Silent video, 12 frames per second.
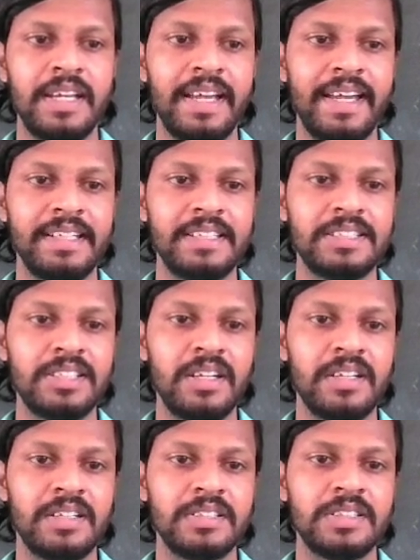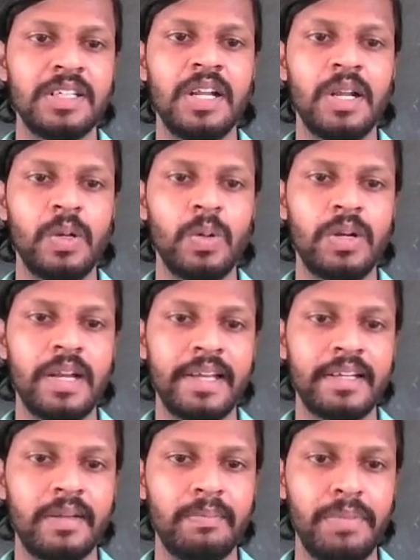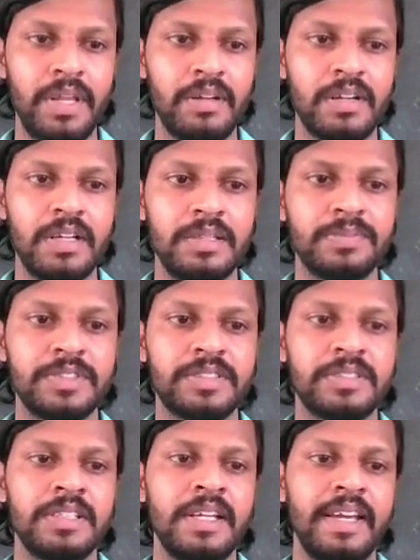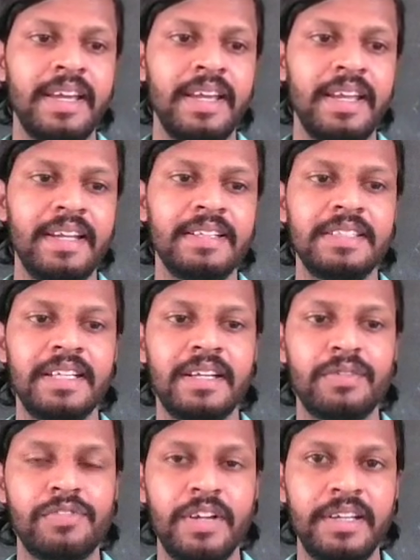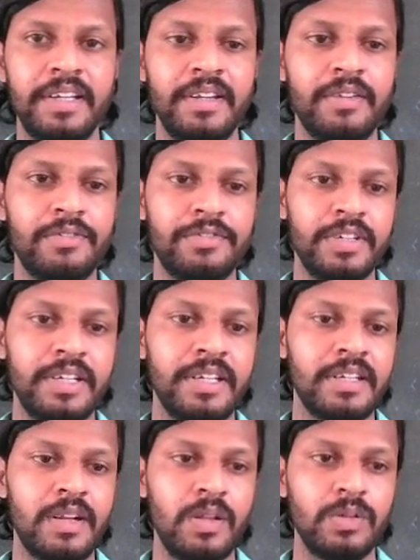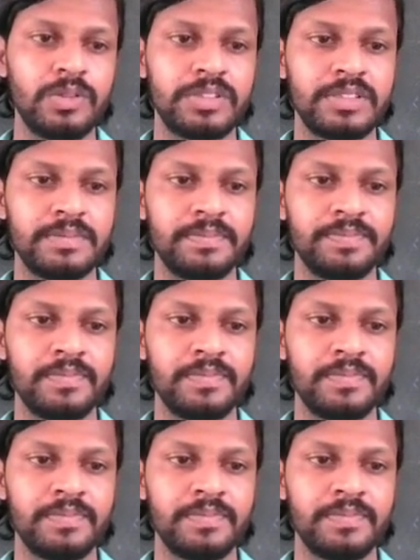and the children look like bear cubs in their funny furry clothes.